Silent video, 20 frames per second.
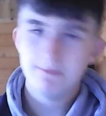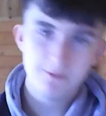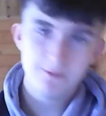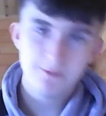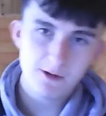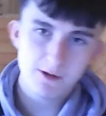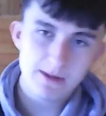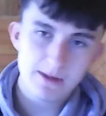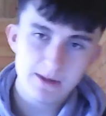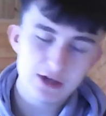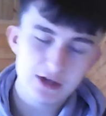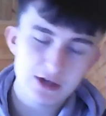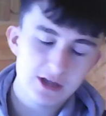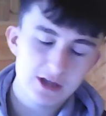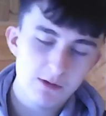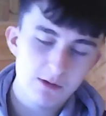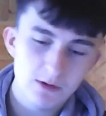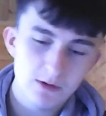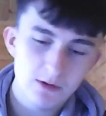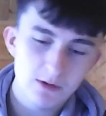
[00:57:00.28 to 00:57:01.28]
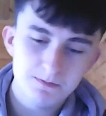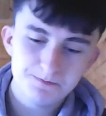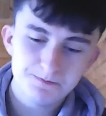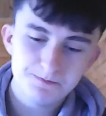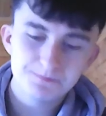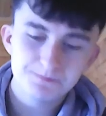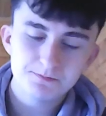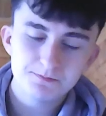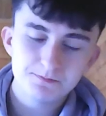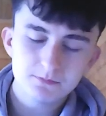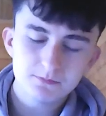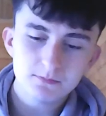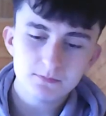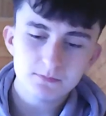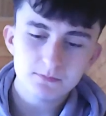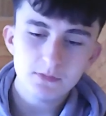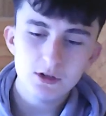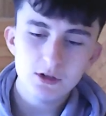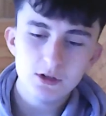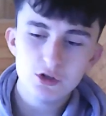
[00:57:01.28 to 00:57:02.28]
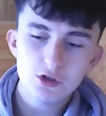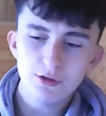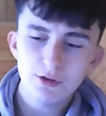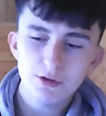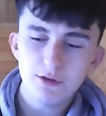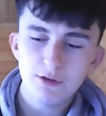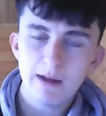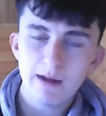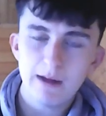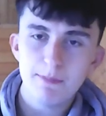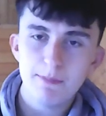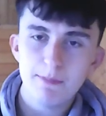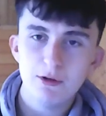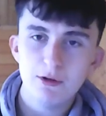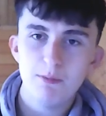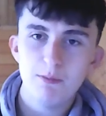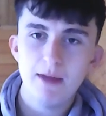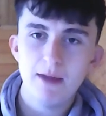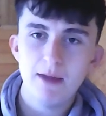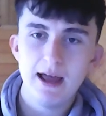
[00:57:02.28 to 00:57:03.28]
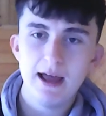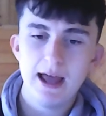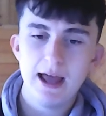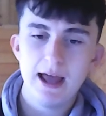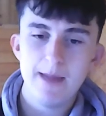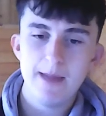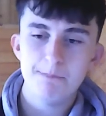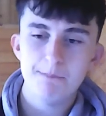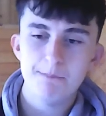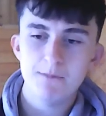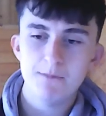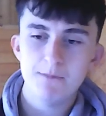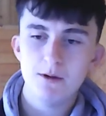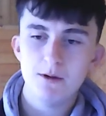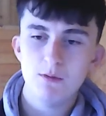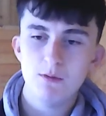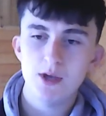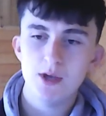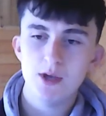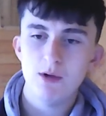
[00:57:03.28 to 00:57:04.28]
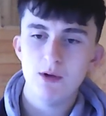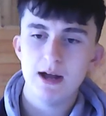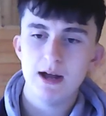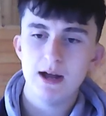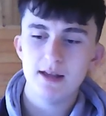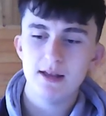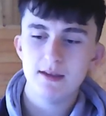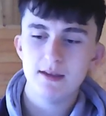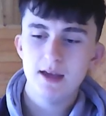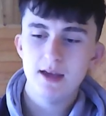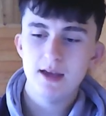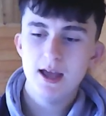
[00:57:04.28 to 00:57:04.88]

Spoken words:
for match day 1. Just to wrap it up with you lads.